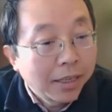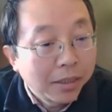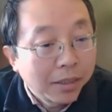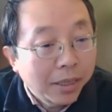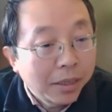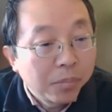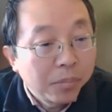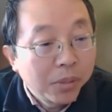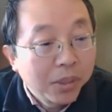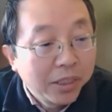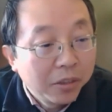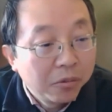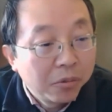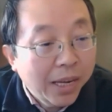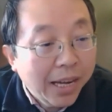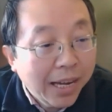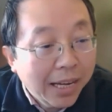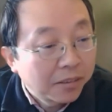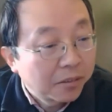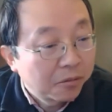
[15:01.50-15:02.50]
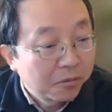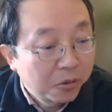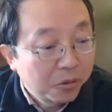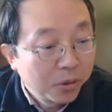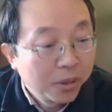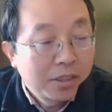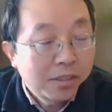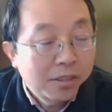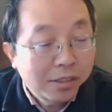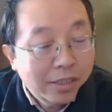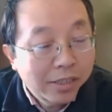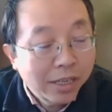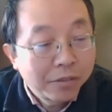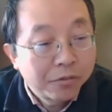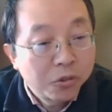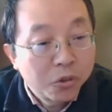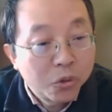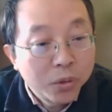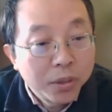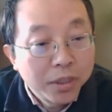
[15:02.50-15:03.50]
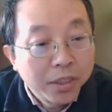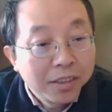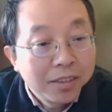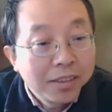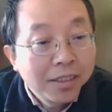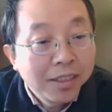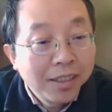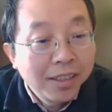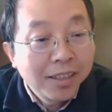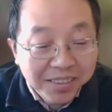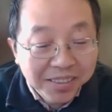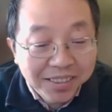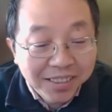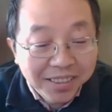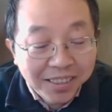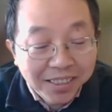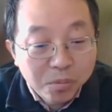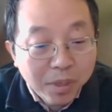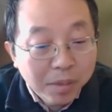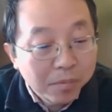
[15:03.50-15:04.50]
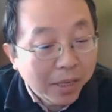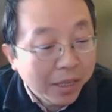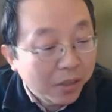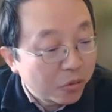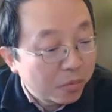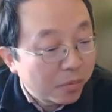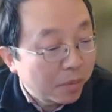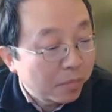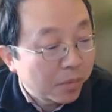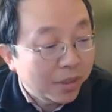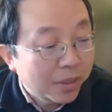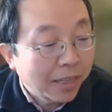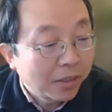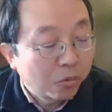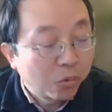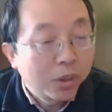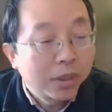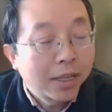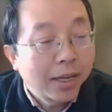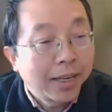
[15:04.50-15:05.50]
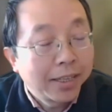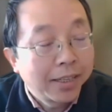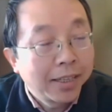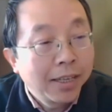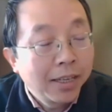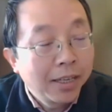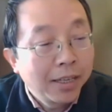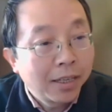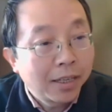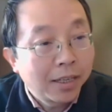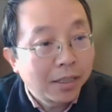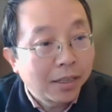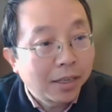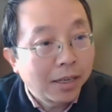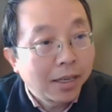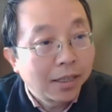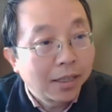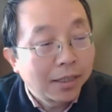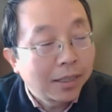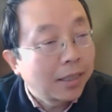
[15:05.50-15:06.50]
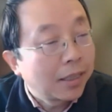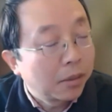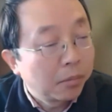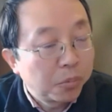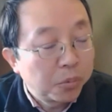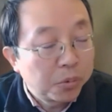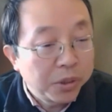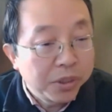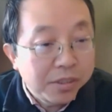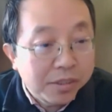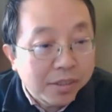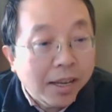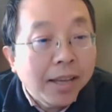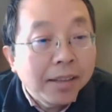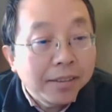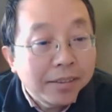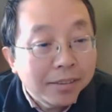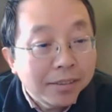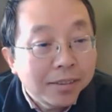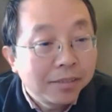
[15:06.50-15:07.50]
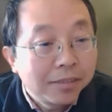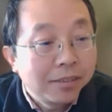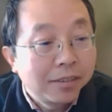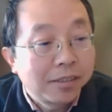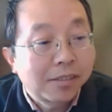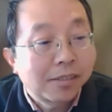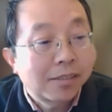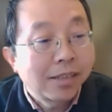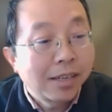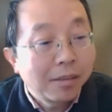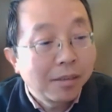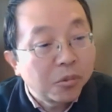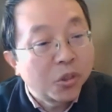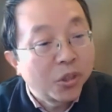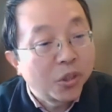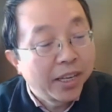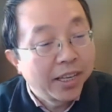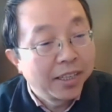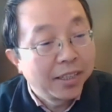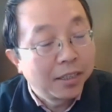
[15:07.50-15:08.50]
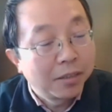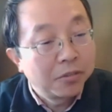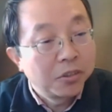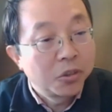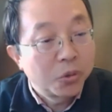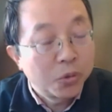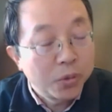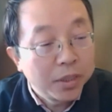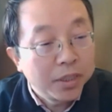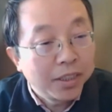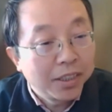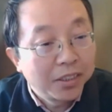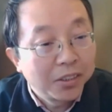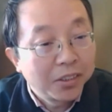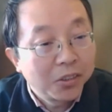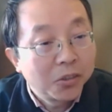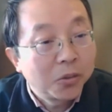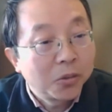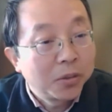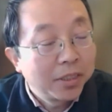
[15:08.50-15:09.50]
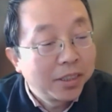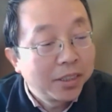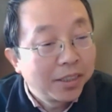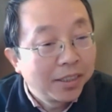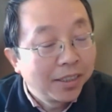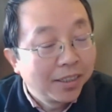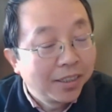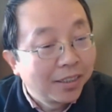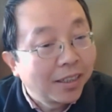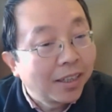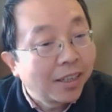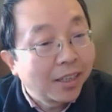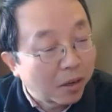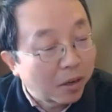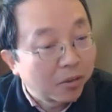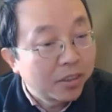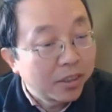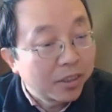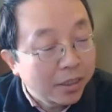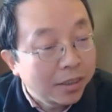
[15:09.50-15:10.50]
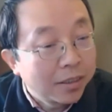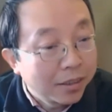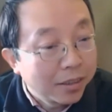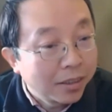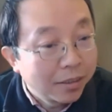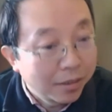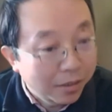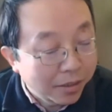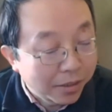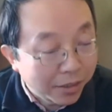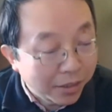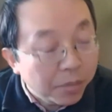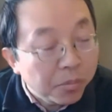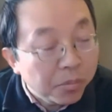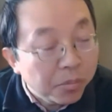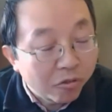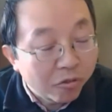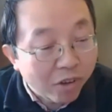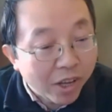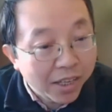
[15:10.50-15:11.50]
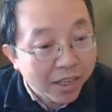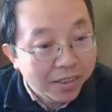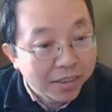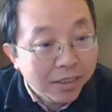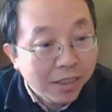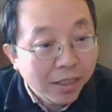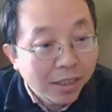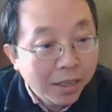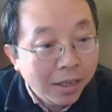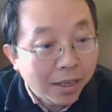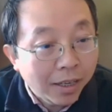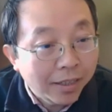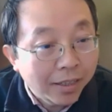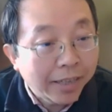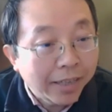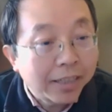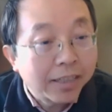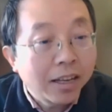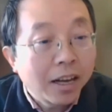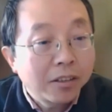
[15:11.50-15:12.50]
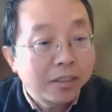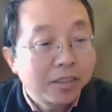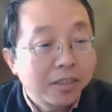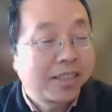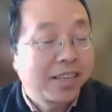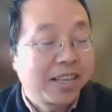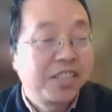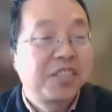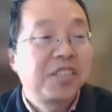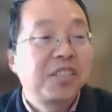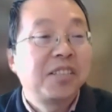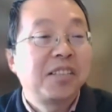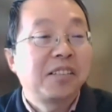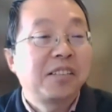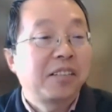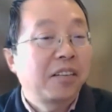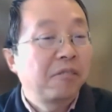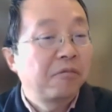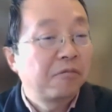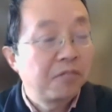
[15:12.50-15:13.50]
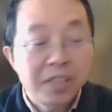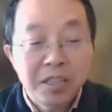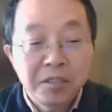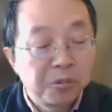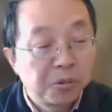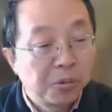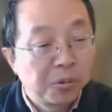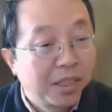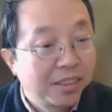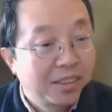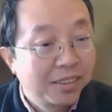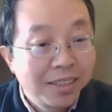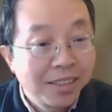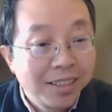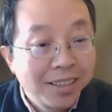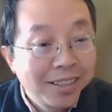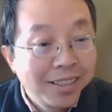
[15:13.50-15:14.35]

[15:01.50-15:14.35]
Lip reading: And I believe we had a really successful training. And I remember that when I present the summary of the training to our team event, and I got attention of everyone.